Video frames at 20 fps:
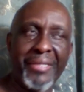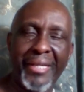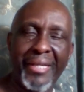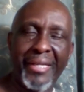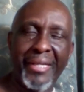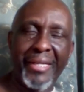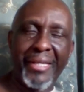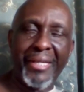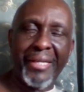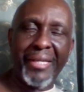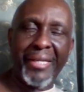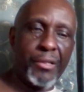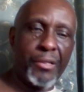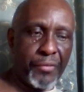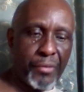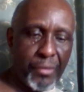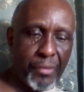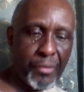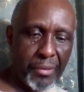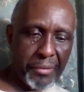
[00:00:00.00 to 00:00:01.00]
menu
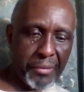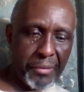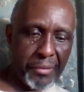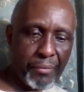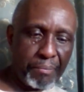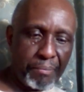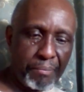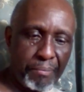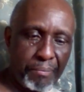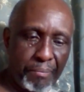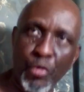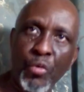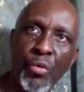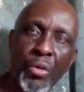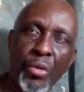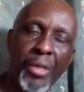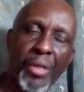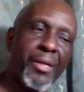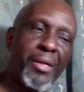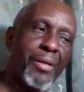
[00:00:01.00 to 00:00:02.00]
that is
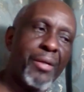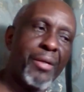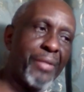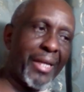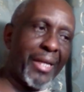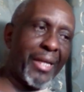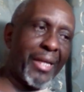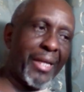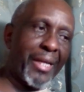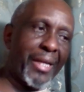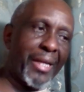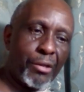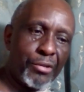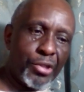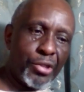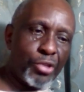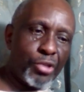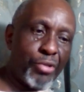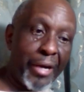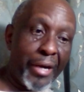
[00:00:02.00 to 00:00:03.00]
constructed
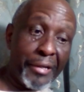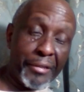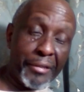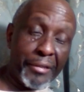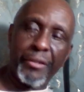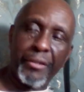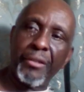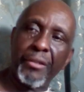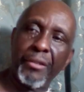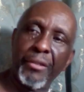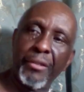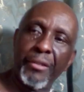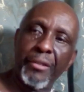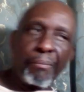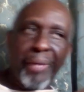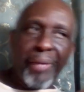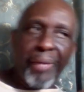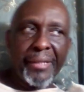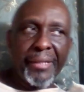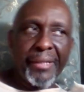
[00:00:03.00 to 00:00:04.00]
by the restaurant
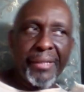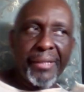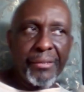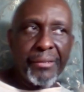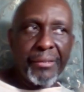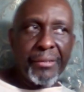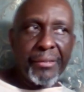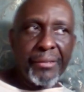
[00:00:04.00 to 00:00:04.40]
and